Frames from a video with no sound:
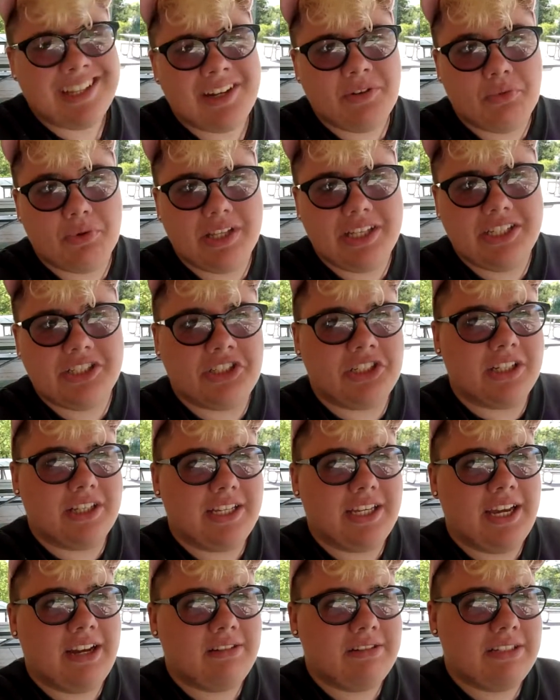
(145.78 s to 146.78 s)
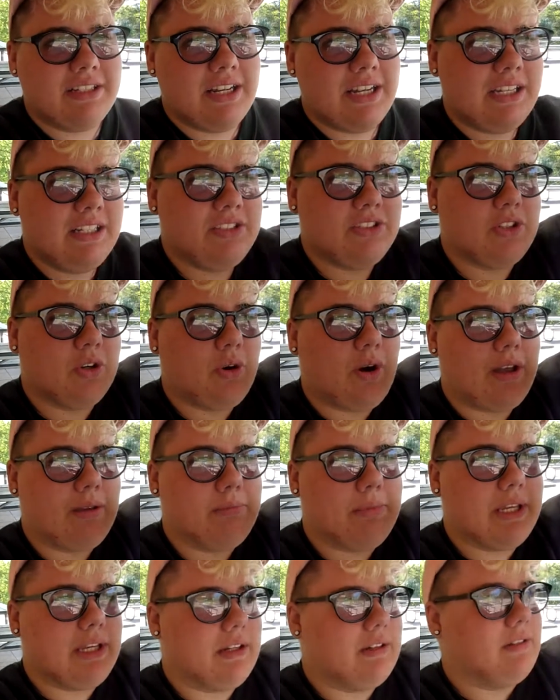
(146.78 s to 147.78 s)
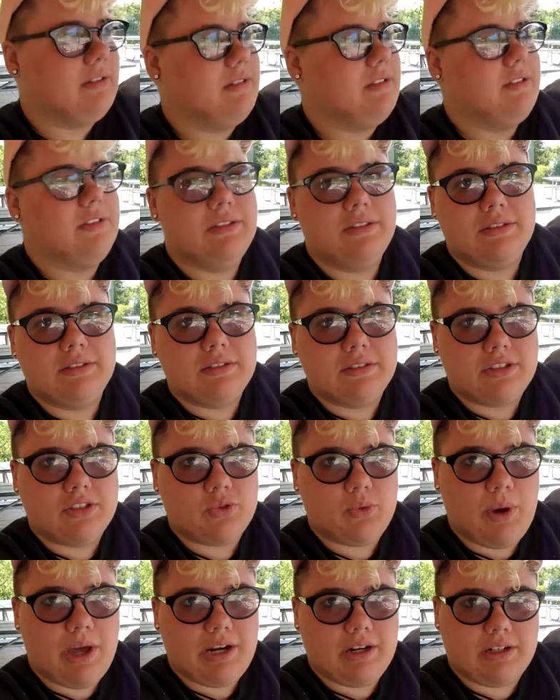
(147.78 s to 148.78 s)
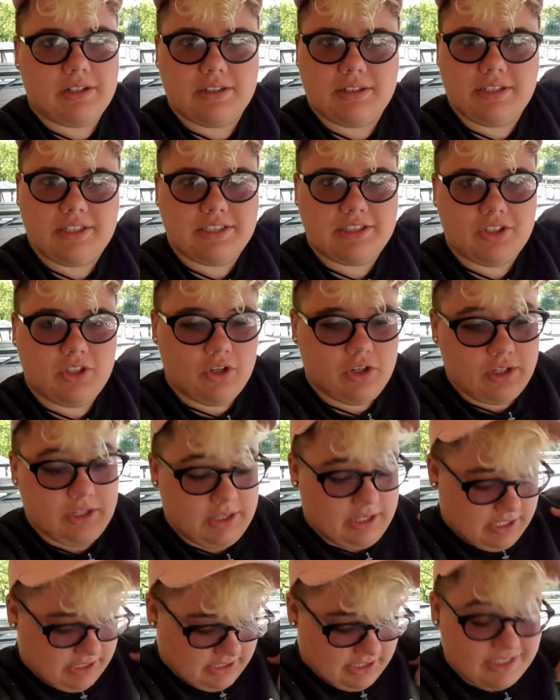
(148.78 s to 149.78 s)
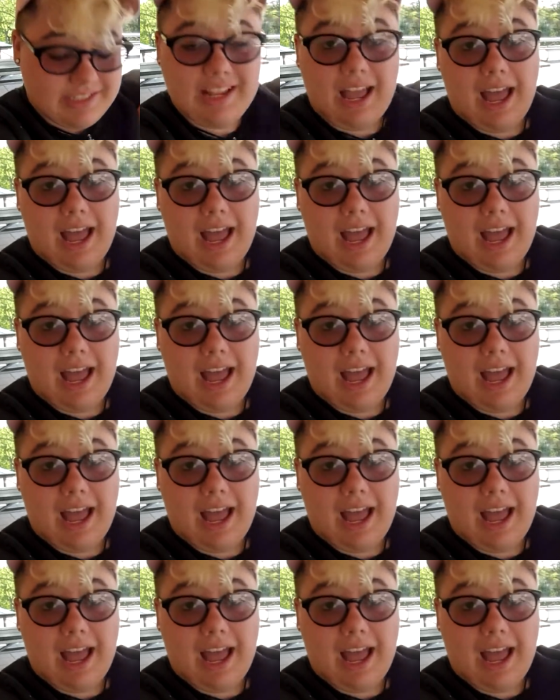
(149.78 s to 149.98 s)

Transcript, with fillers: like really chilly out today, so I mean, sweater is good. This is,